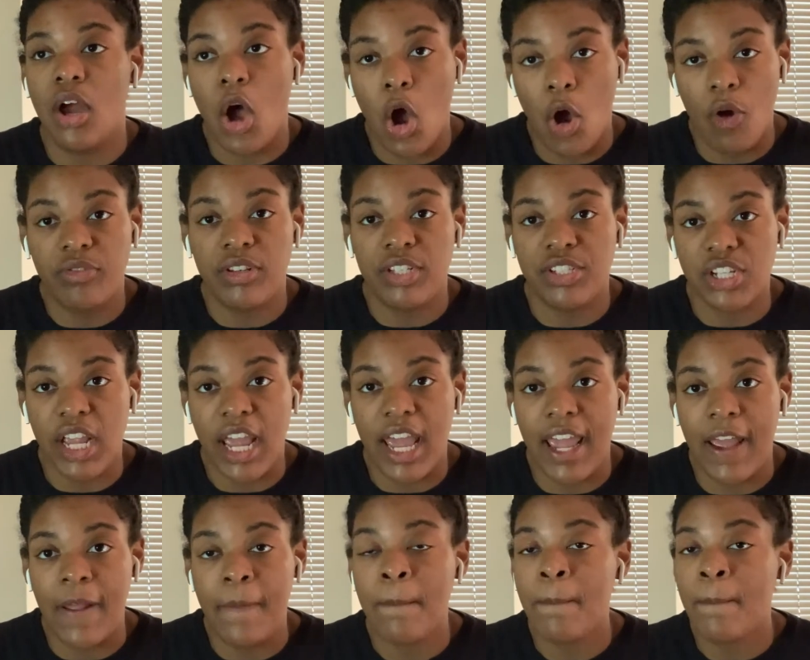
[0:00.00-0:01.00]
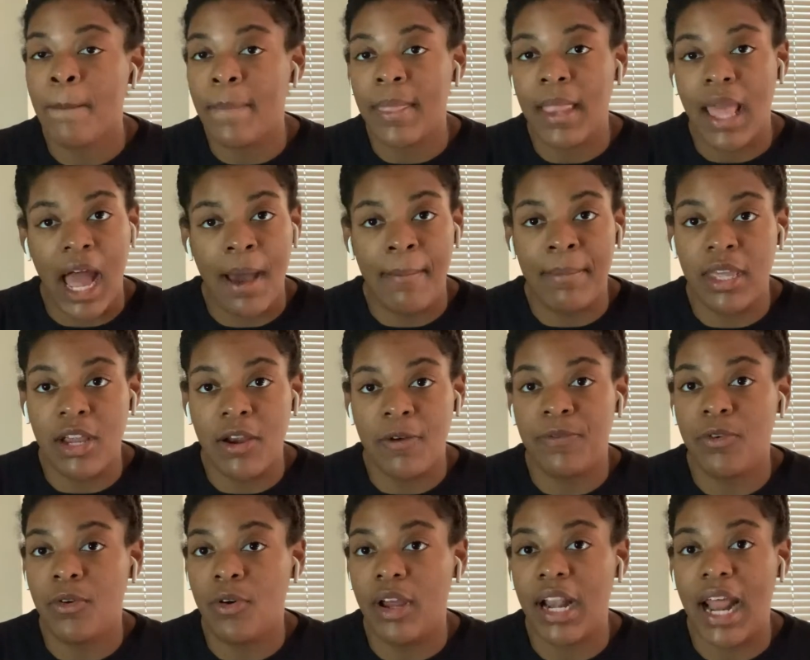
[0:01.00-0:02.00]
off the chain. I'm here
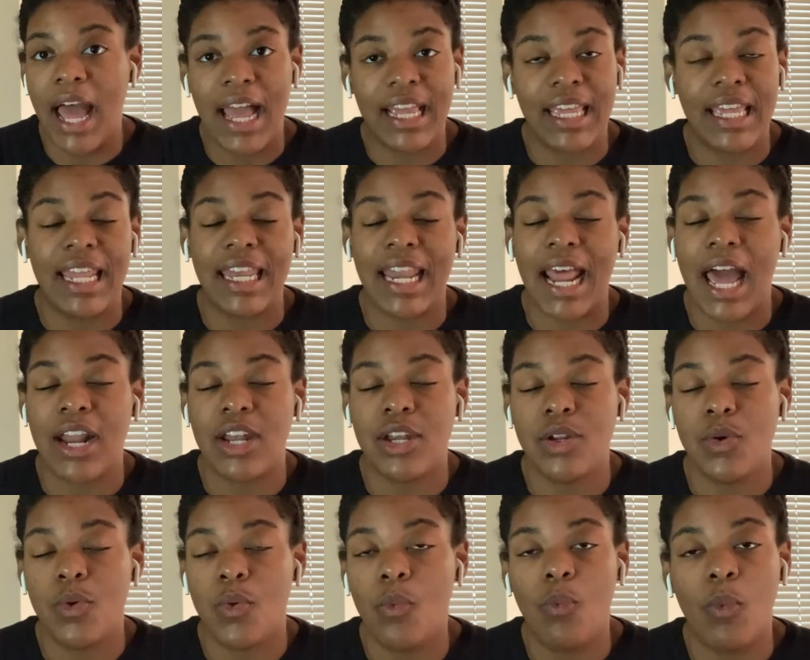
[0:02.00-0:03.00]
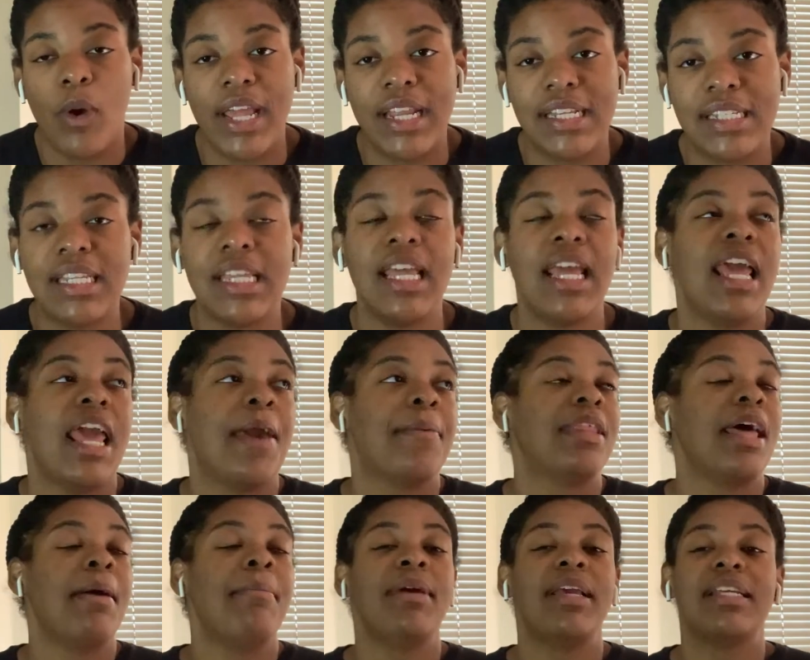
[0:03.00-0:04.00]
for it. I cannot wait.
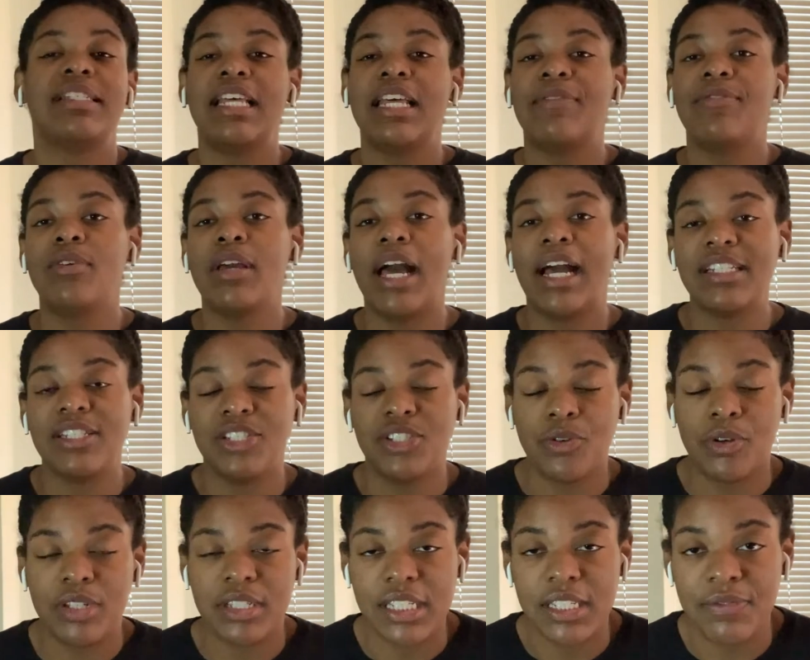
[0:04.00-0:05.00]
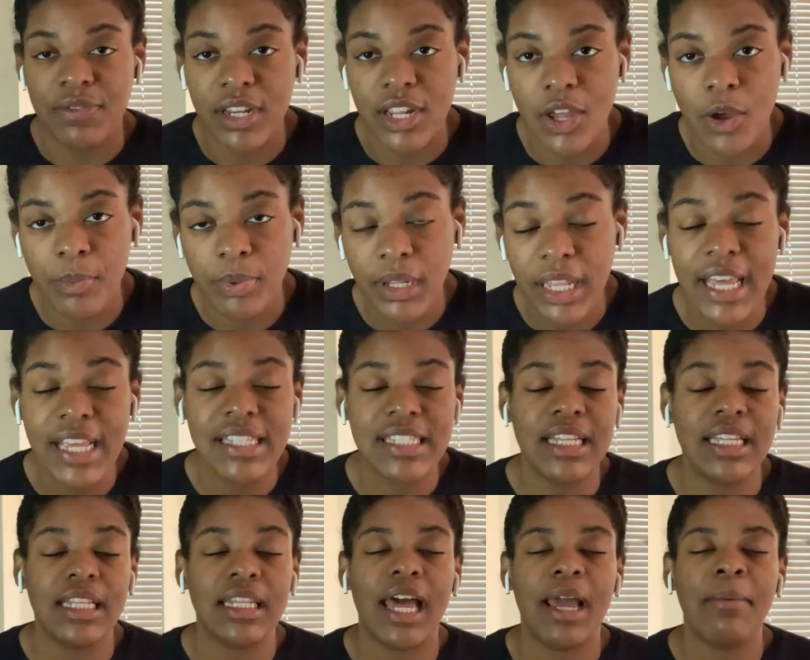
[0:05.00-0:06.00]
That being said, if you guys enjoyed this video, please
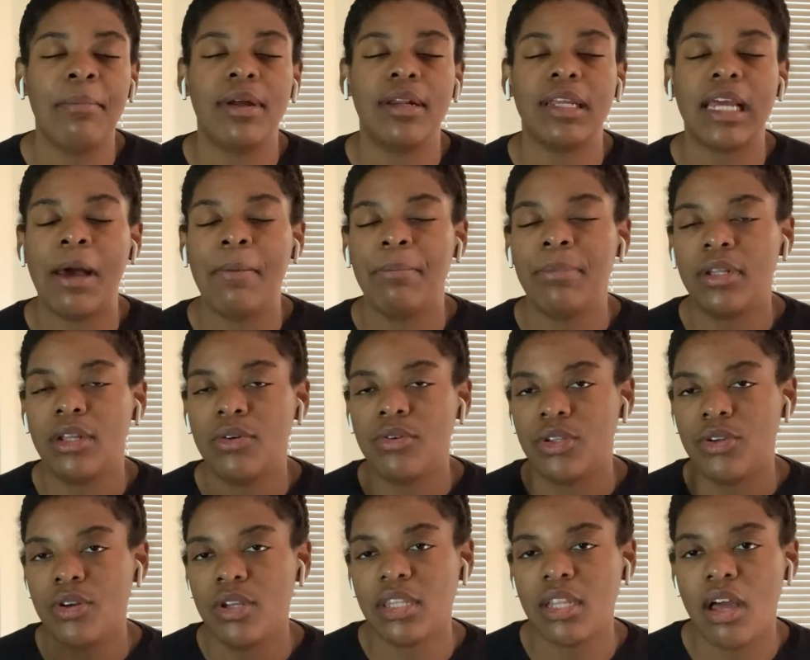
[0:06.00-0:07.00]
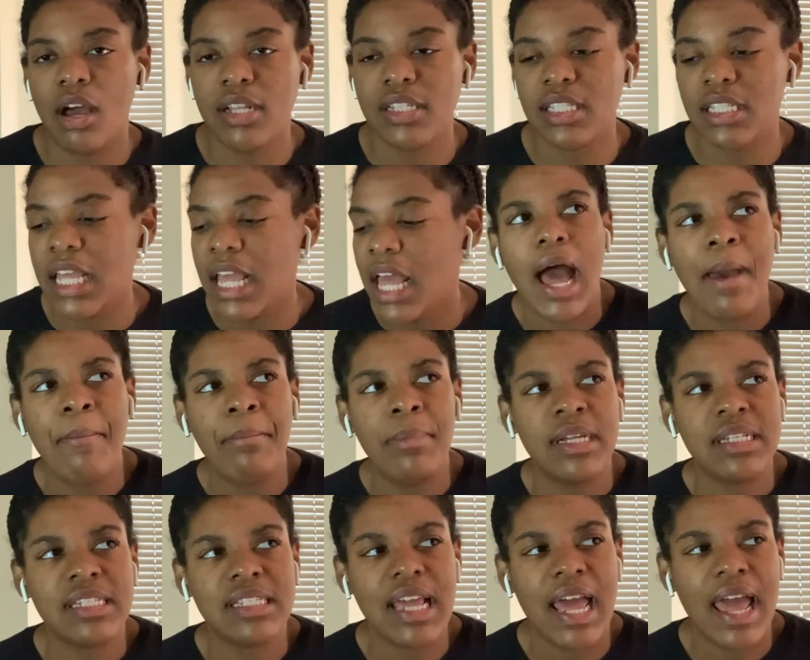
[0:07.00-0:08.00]
hit the like button, comment below your thoughts. I
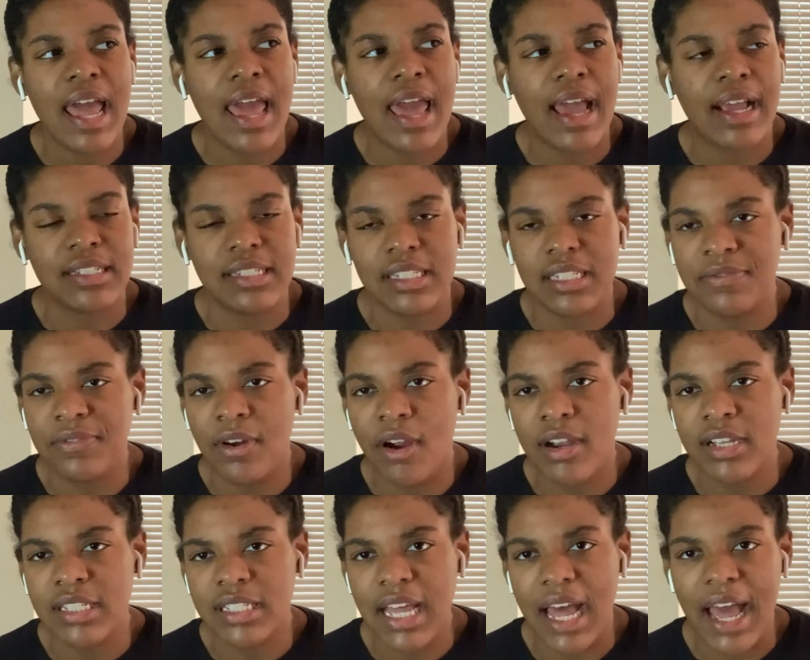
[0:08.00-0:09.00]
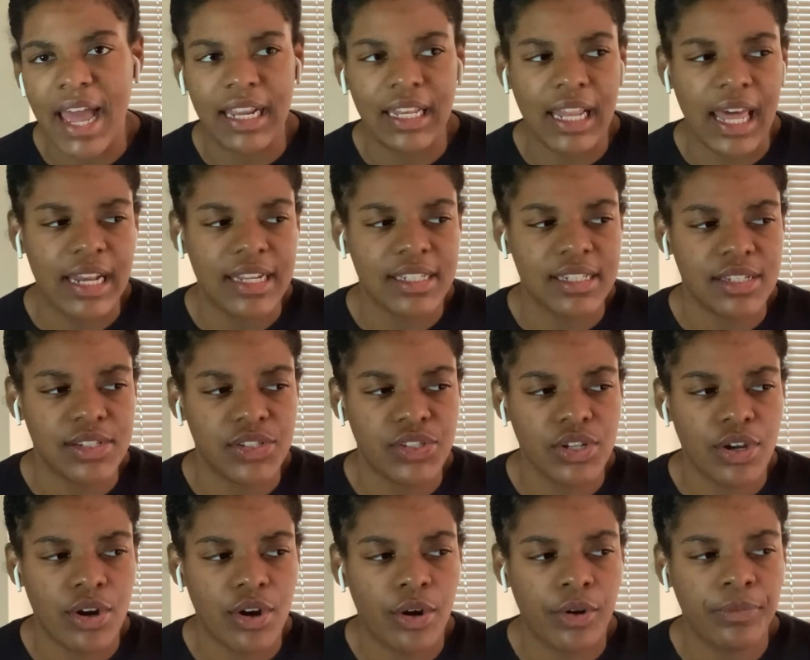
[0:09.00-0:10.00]
must ask, as far as Dying Light is
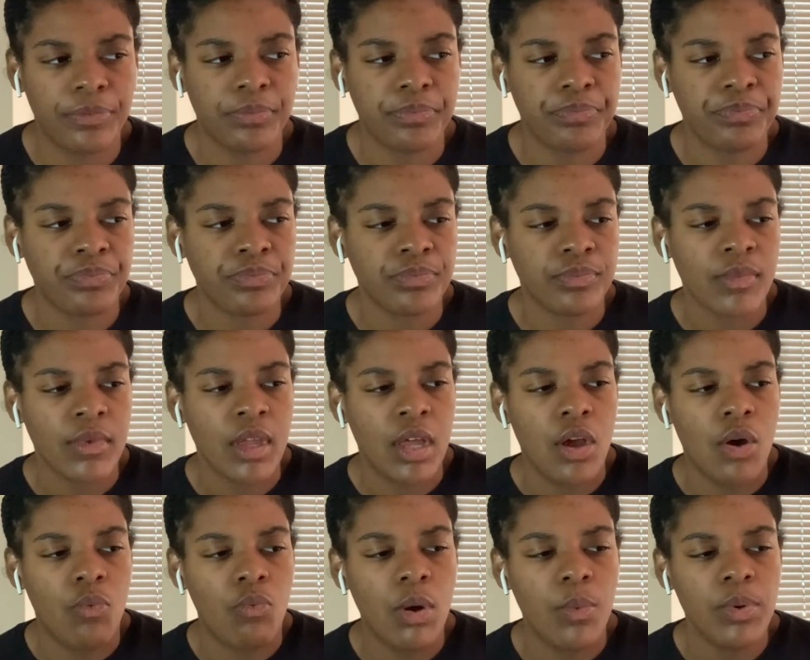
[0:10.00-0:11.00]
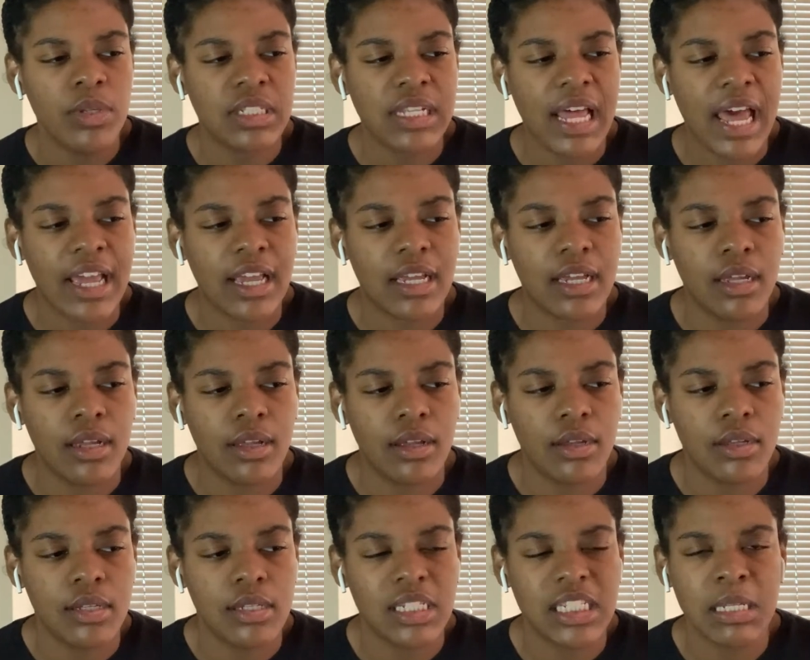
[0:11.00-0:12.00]
concerned, what was like
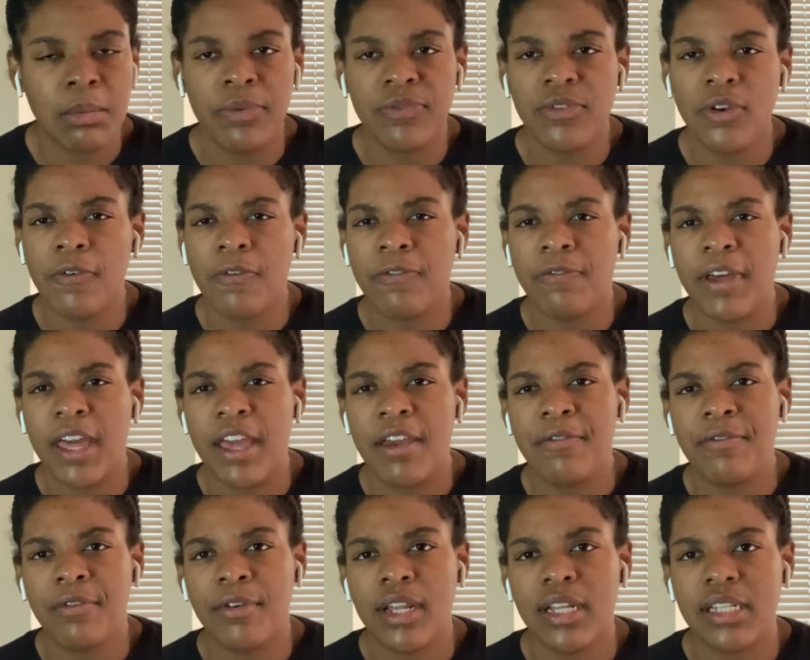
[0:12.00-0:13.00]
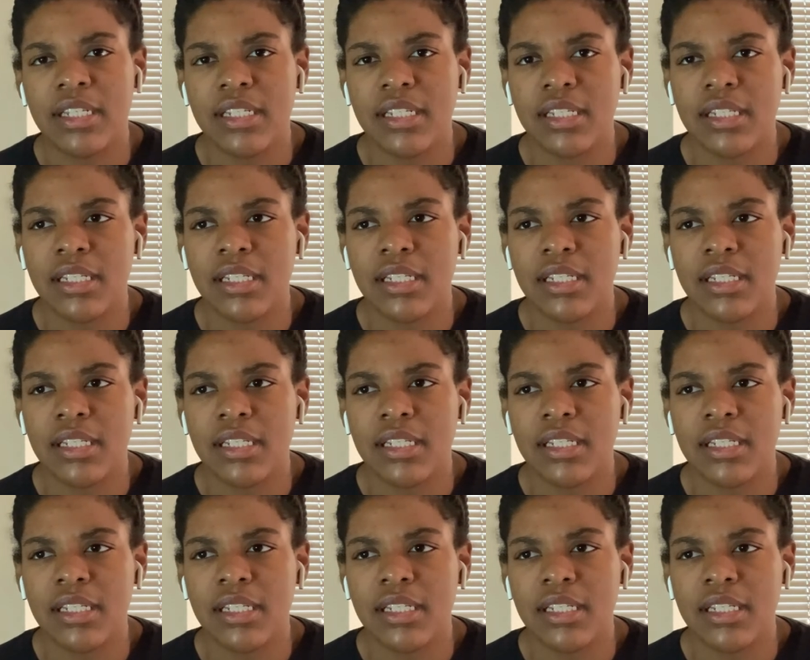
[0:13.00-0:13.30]
some of your favorite,